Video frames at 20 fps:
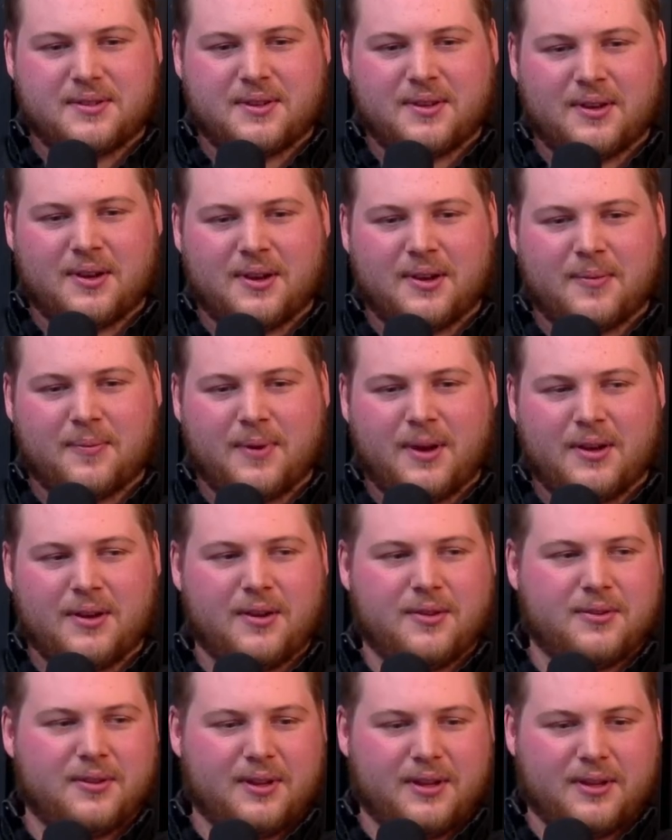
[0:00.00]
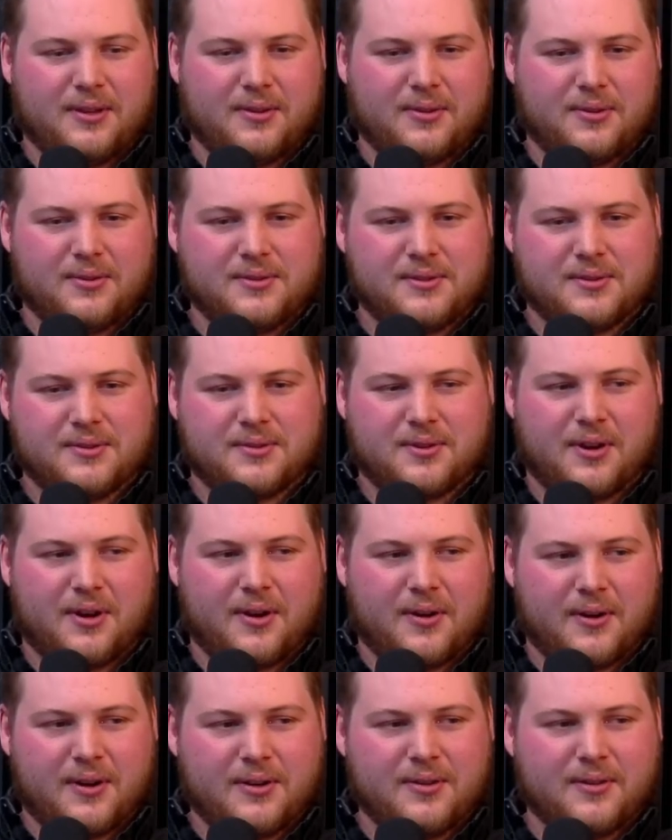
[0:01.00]
I know like yours is
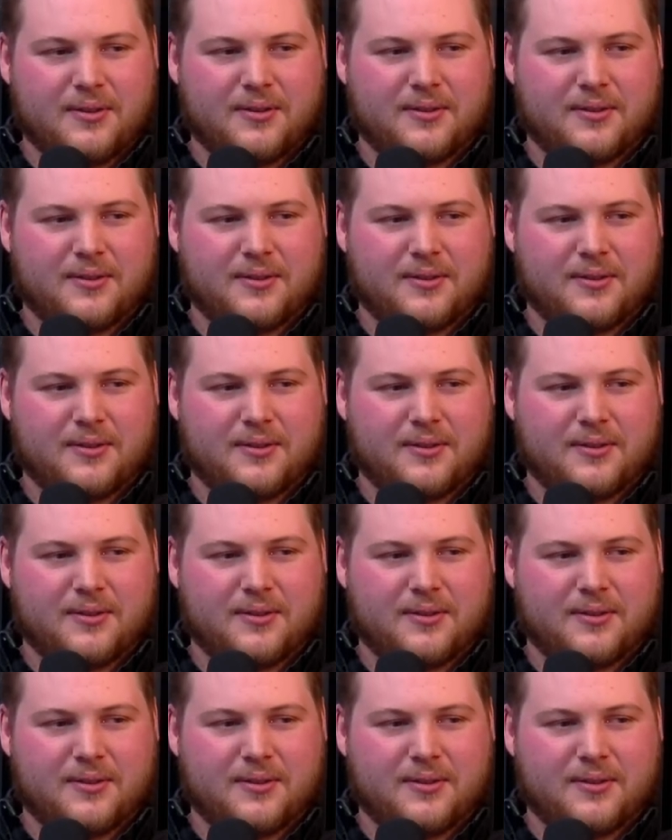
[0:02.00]
growing.